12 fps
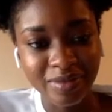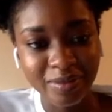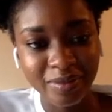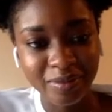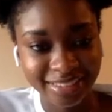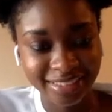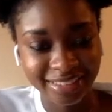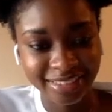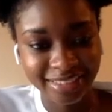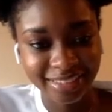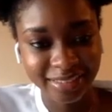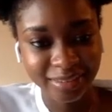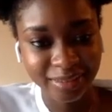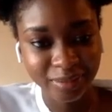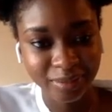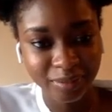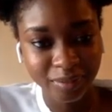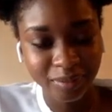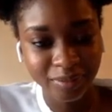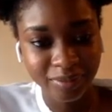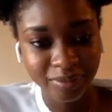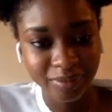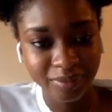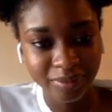
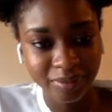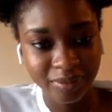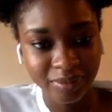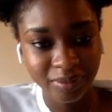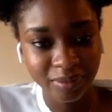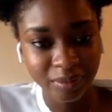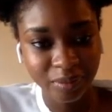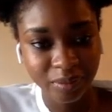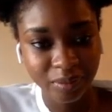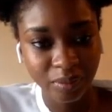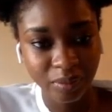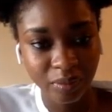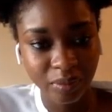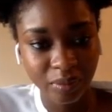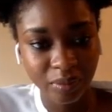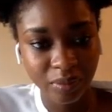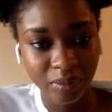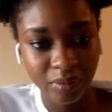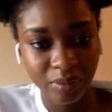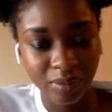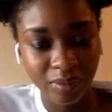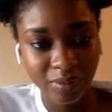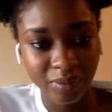No words are spoken by the person on screen.